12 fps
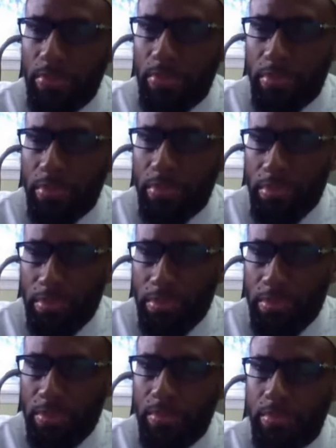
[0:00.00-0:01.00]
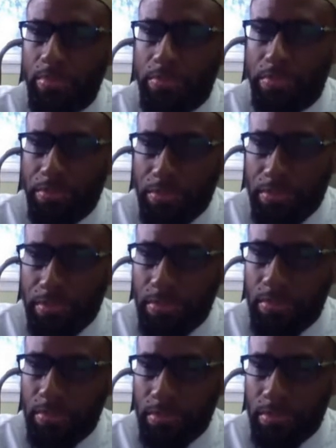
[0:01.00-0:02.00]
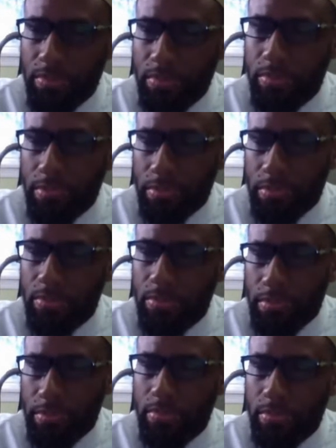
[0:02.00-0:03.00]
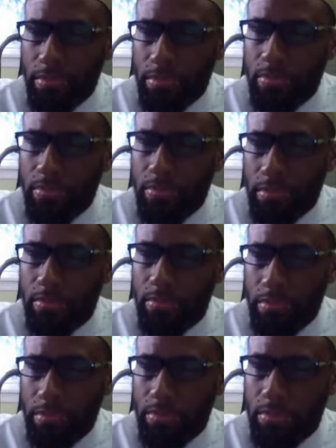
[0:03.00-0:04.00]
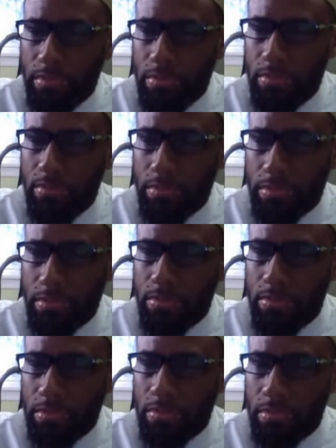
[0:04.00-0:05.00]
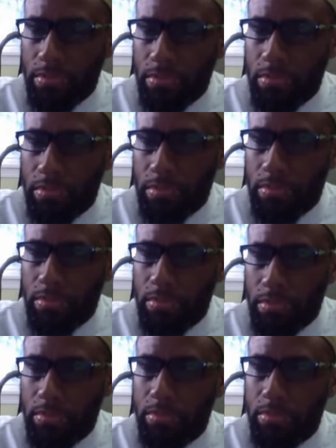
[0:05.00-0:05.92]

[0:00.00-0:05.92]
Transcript: This person isn't speaking.